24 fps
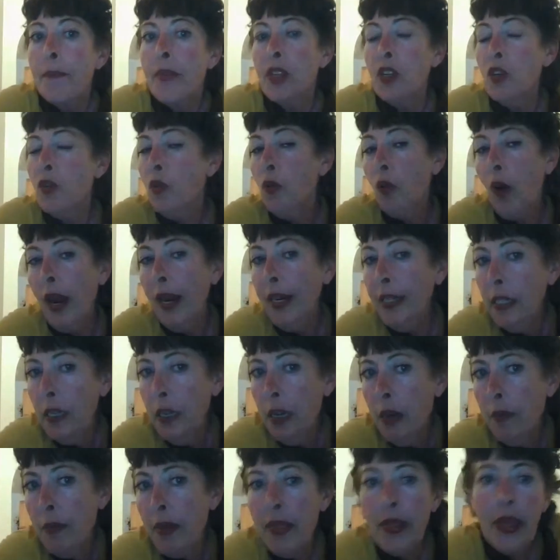you grind
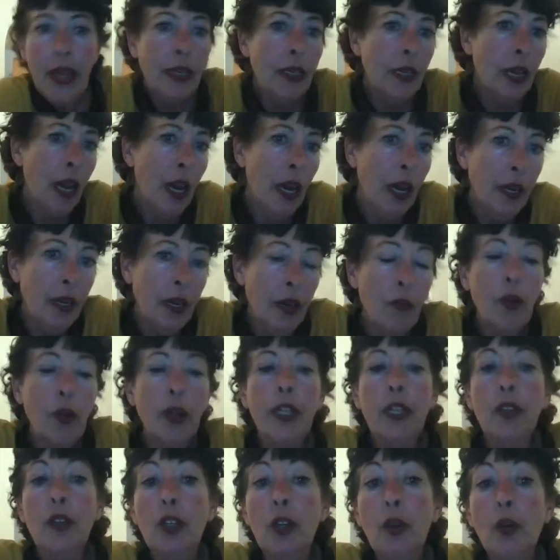them and then cut them. What
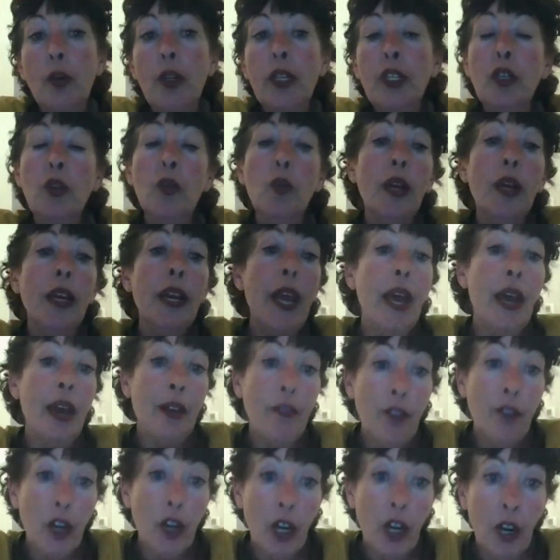do you do? We do
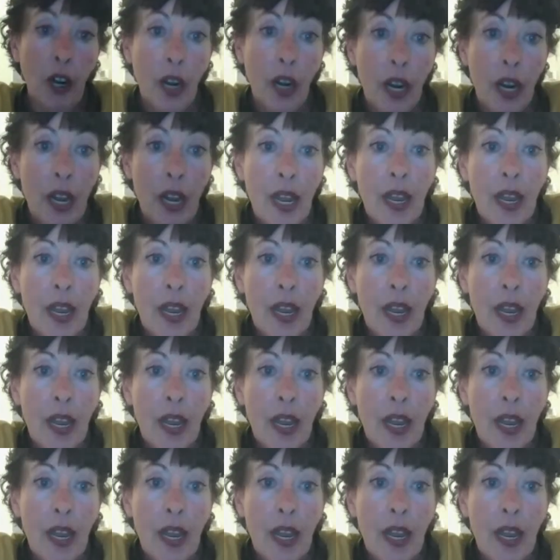whatever